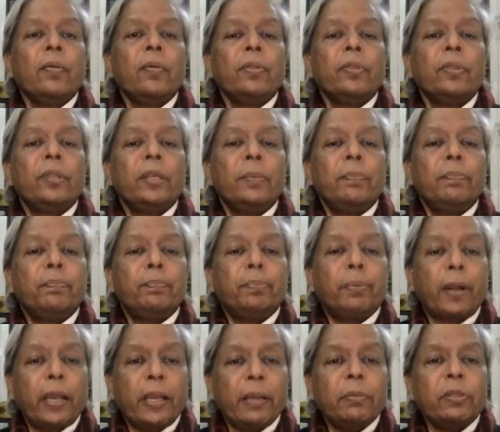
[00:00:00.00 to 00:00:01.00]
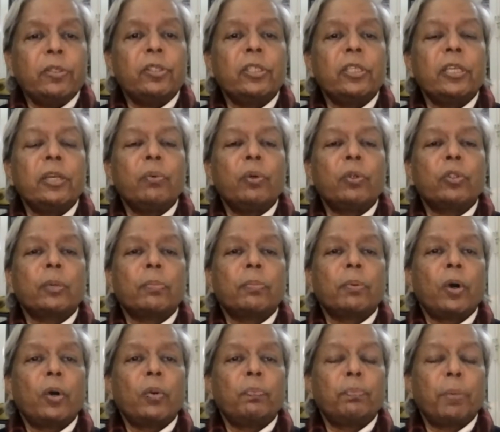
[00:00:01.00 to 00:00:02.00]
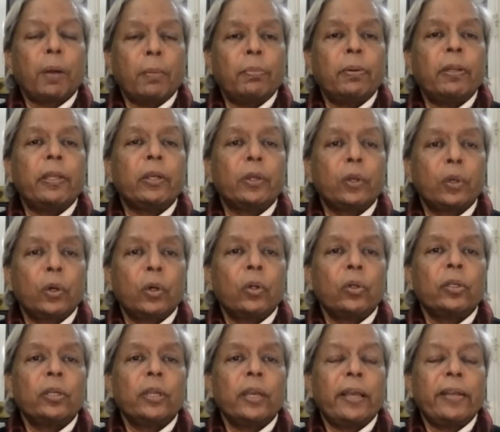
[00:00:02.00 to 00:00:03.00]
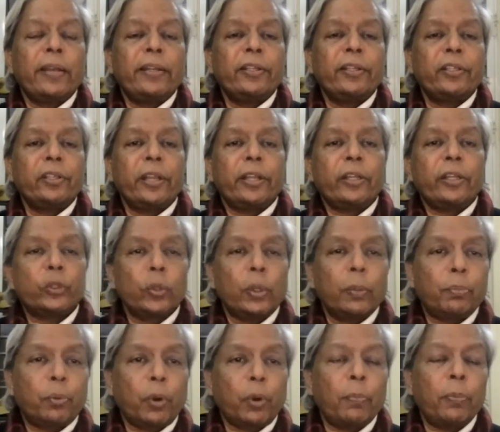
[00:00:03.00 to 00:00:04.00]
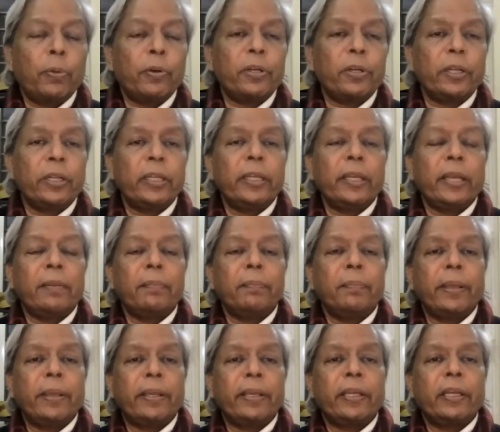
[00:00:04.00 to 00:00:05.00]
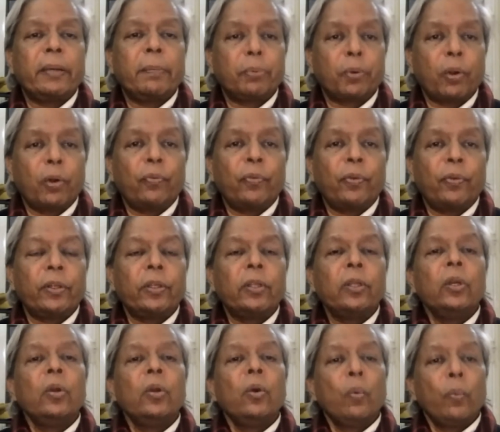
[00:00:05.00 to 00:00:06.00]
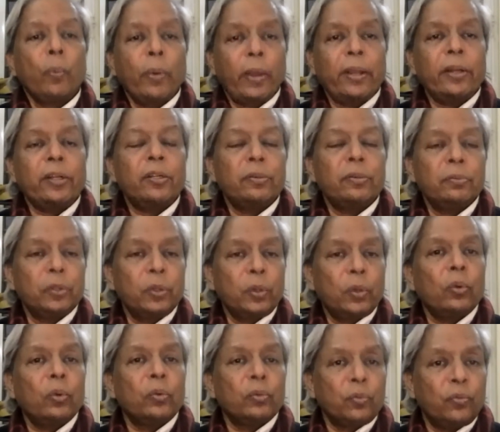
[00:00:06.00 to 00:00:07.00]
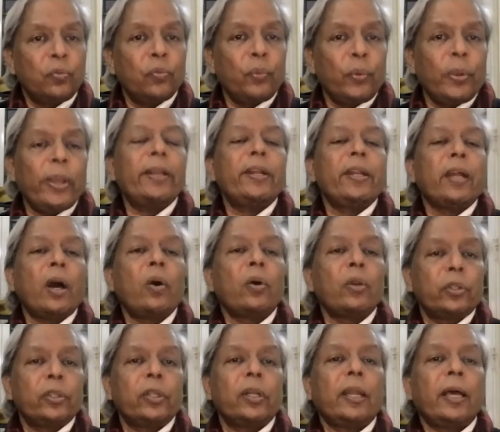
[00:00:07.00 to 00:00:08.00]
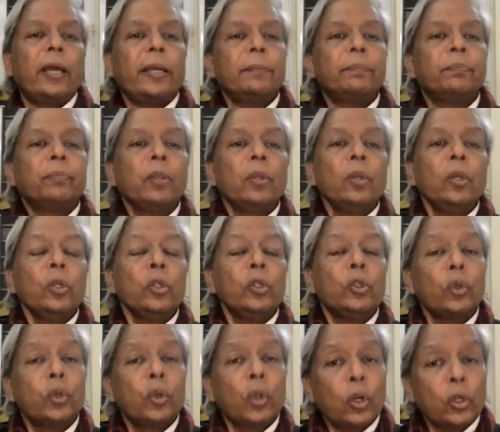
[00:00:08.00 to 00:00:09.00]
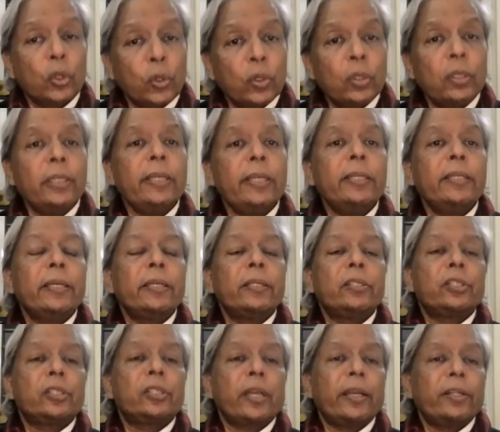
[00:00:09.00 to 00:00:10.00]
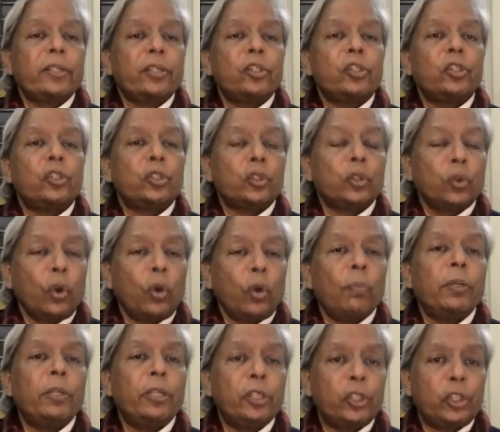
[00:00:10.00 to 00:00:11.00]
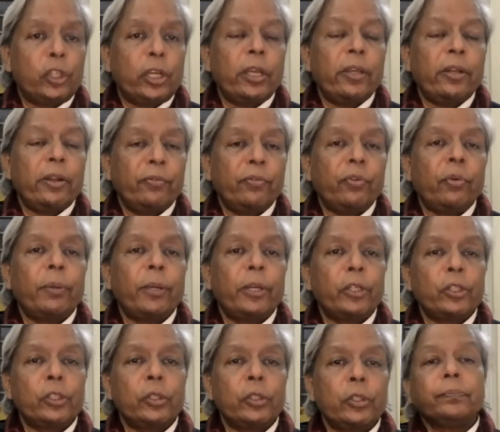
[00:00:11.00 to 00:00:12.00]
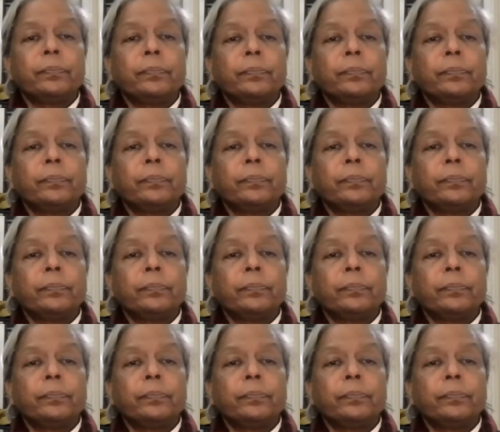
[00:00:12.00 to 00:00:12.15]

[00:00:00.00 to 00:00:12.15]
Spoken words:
the primacy was about public good and intellectual property and making a profit were, you know, way down the line. So not only did scientists globally share information,